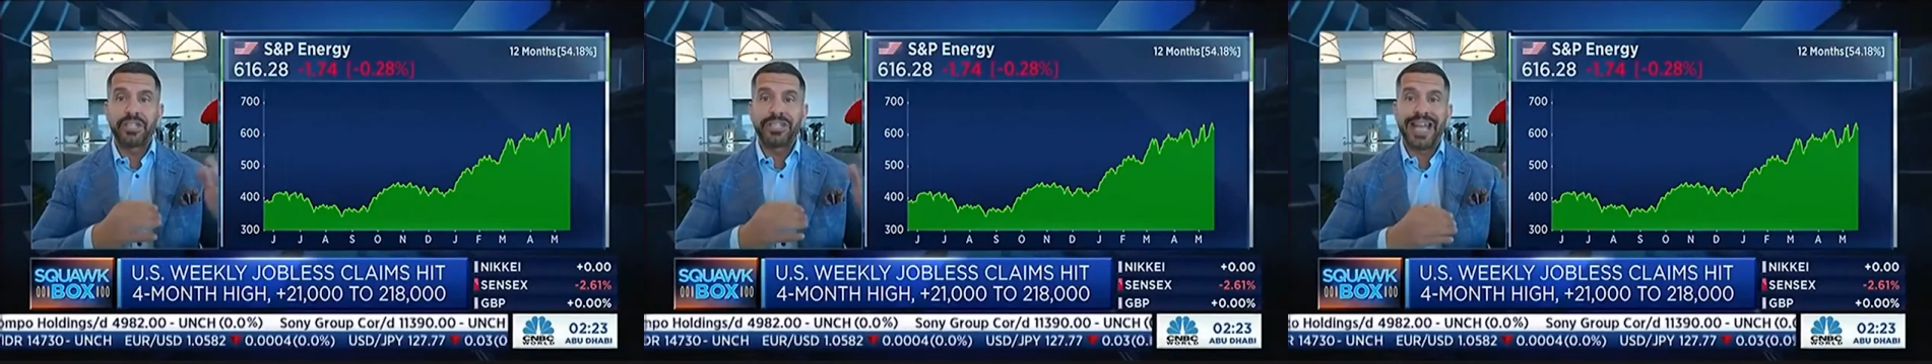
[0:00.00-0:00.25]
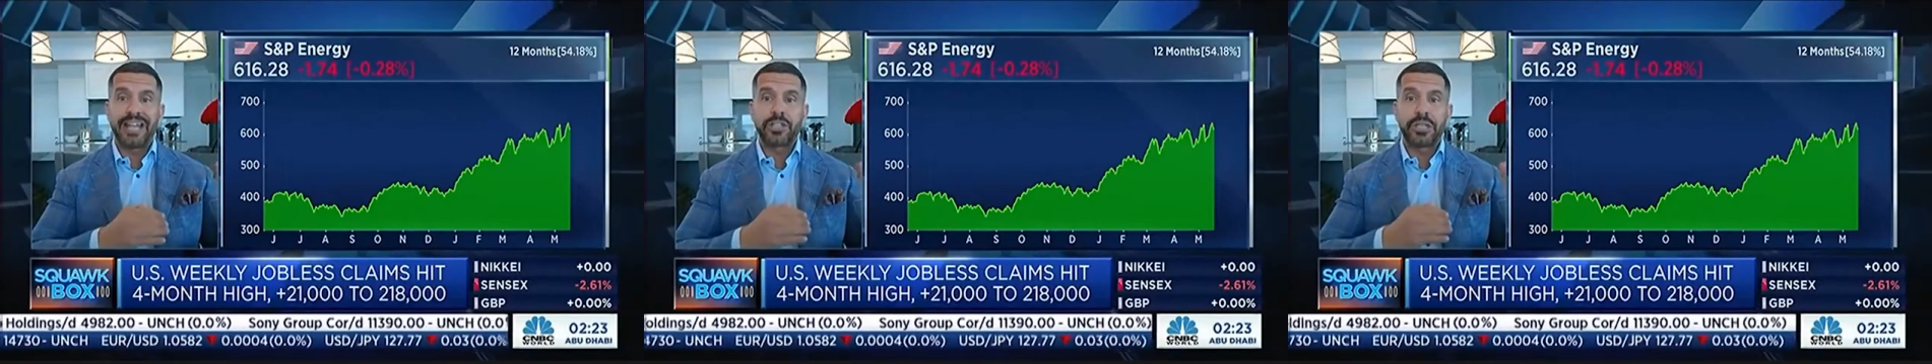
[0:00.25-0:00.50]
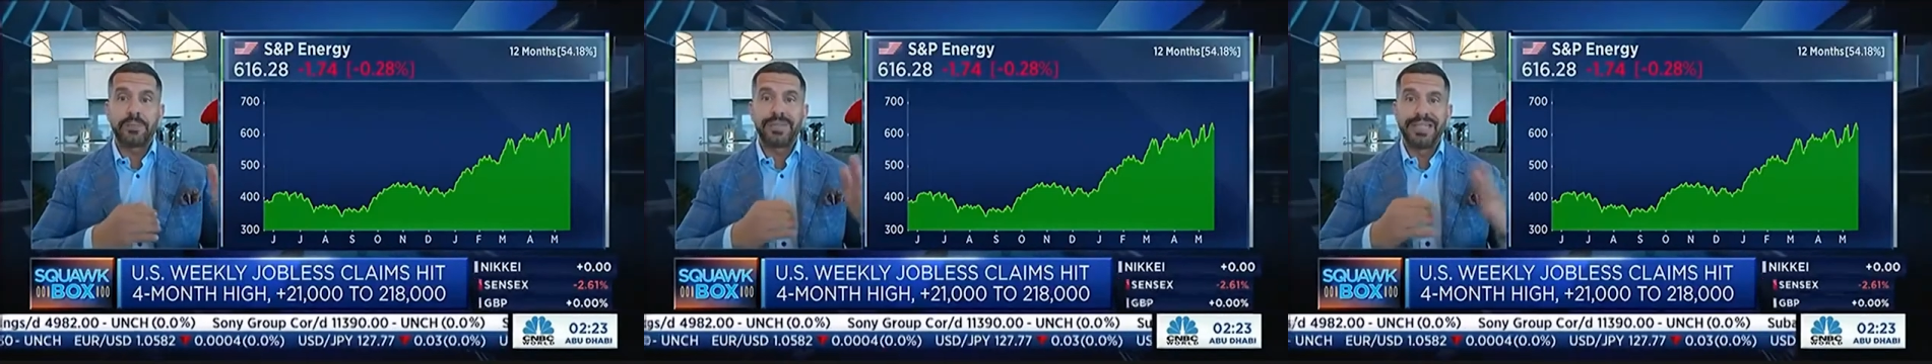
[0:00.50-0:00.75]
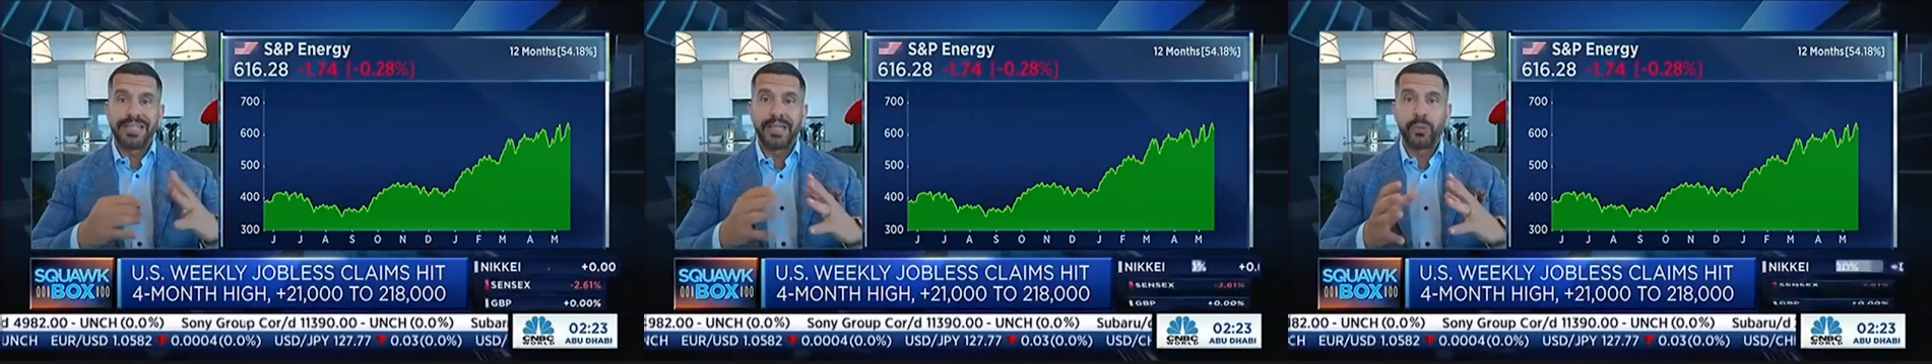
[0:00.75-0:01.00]
has actually
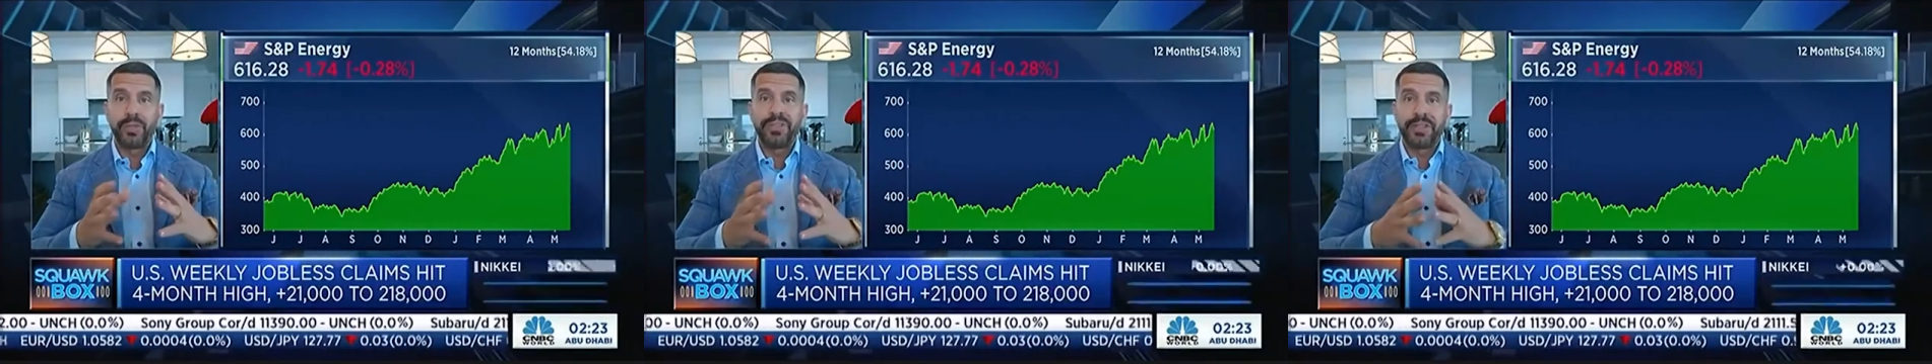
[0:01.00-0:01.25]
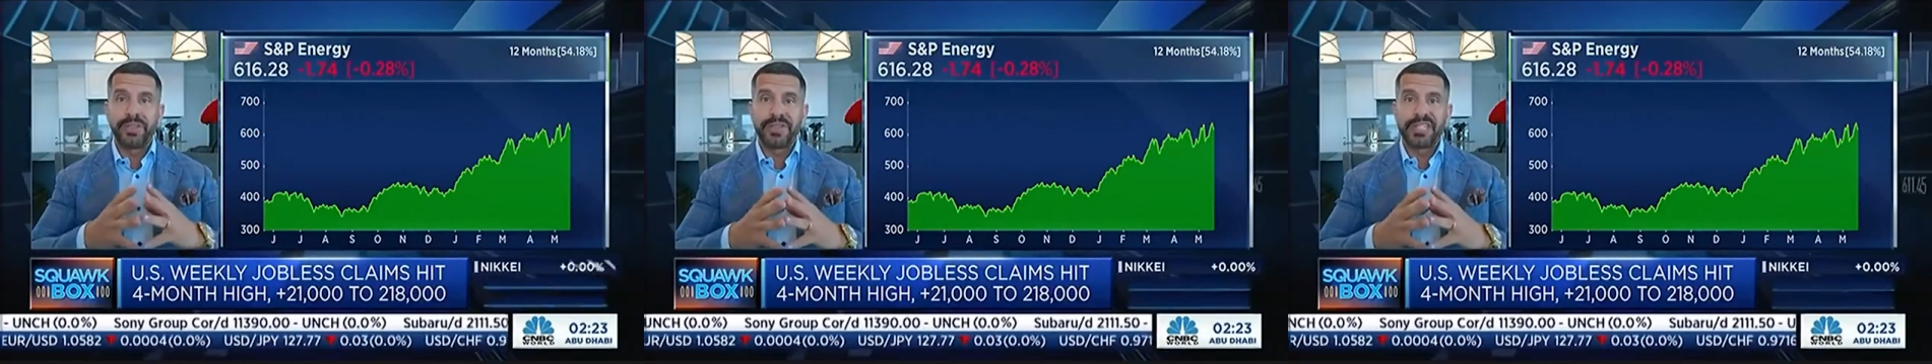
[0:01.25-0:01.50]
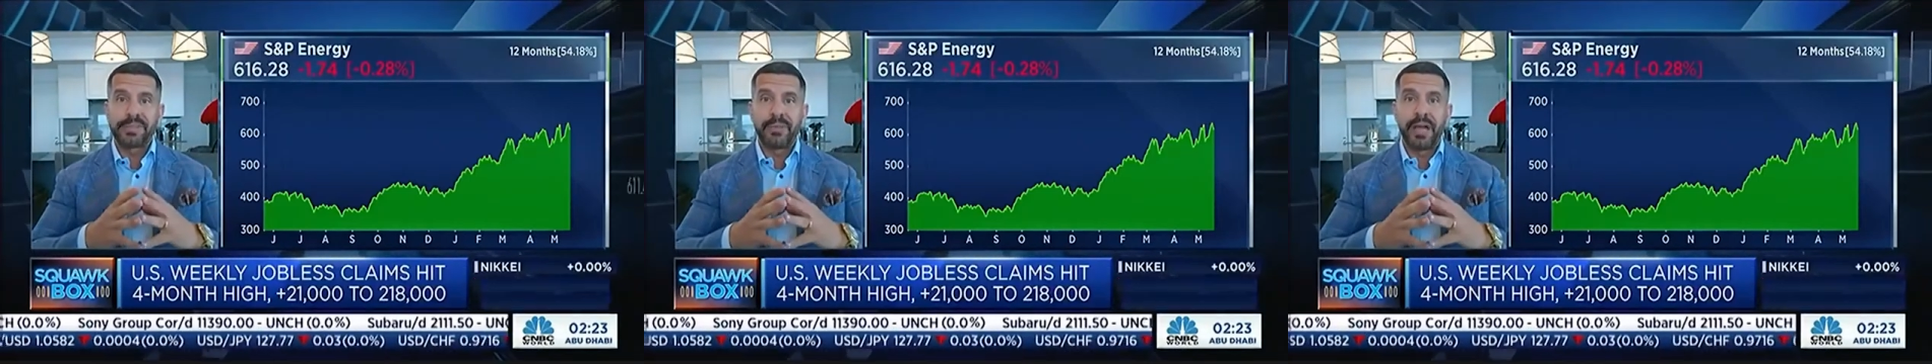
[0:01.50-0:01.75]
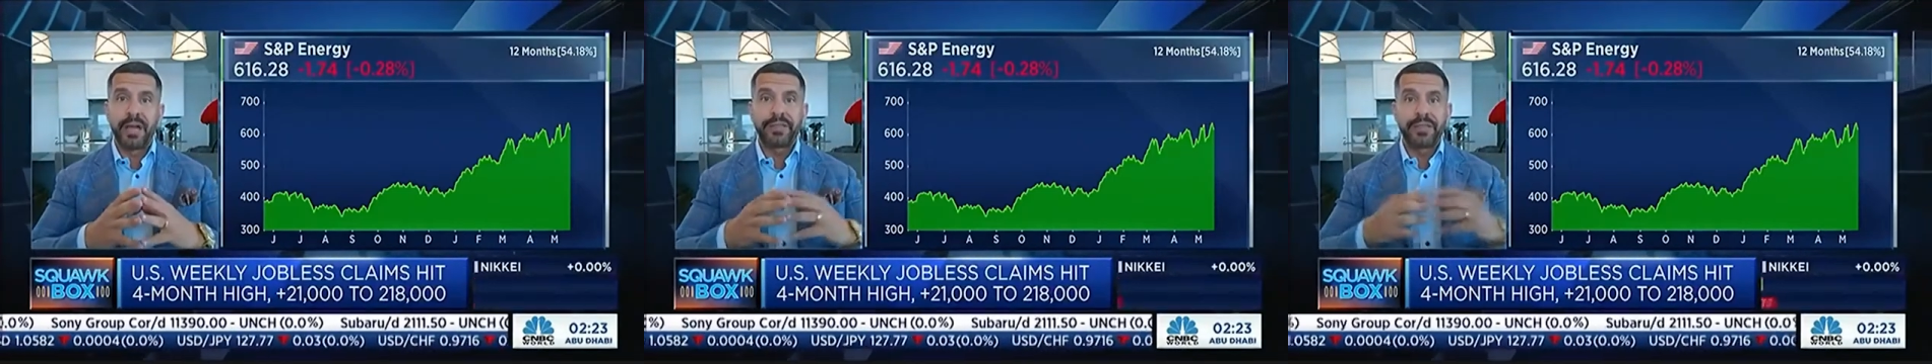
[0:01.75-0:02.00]
been done within this
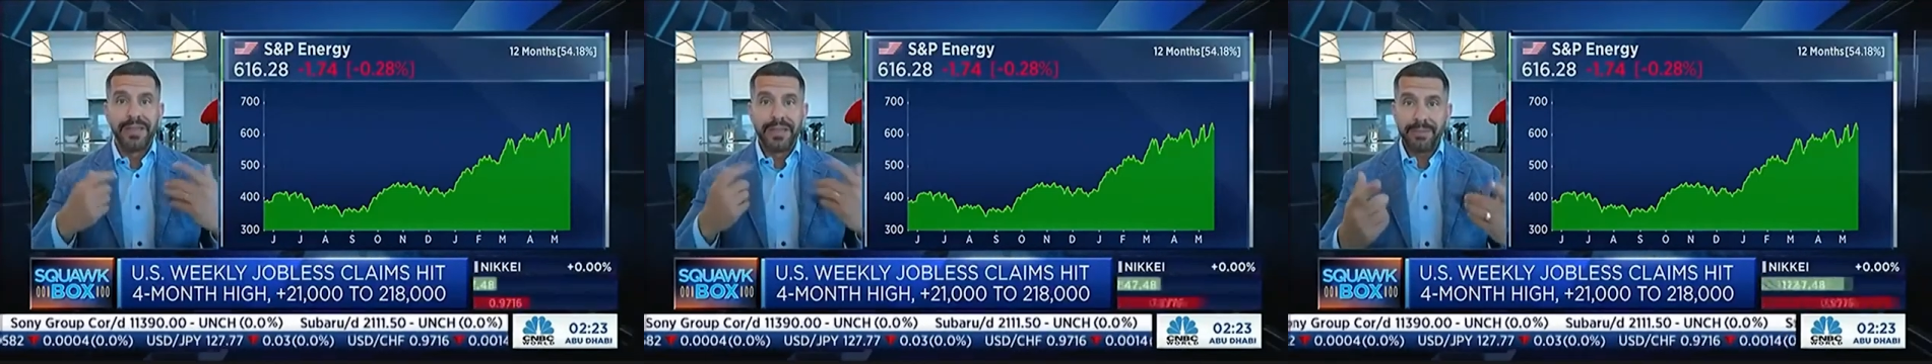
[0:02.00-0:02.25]
month.